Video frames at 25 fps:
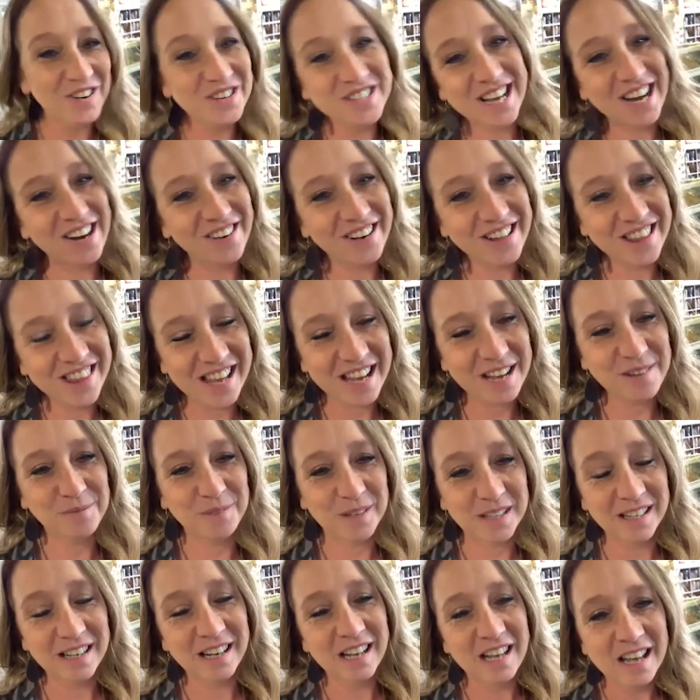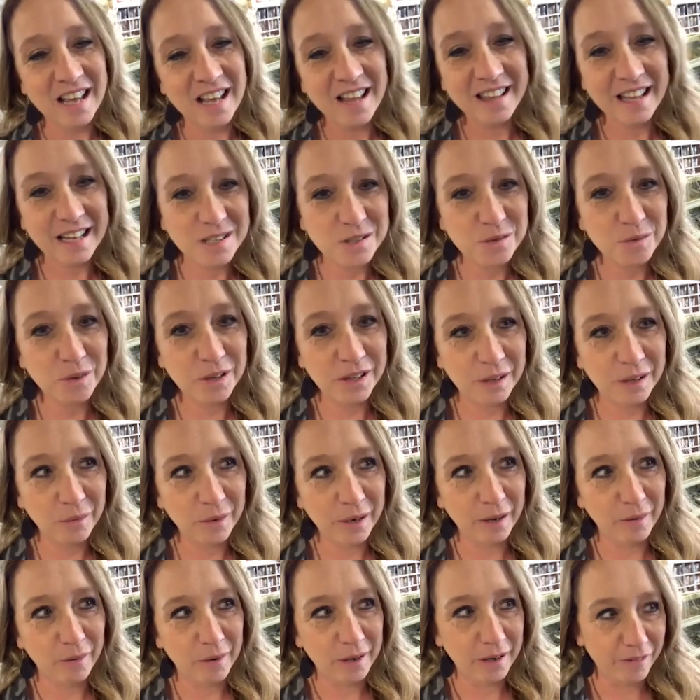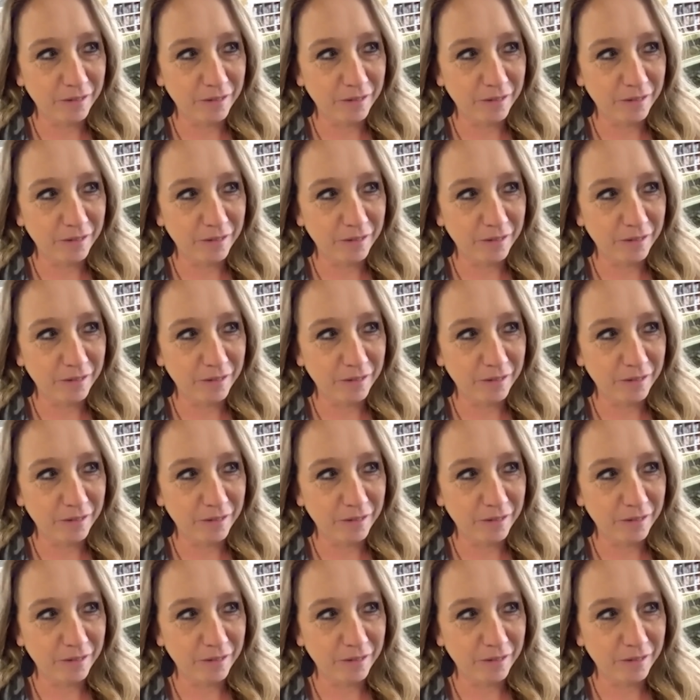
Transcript: doubt in that, but that's really what I want to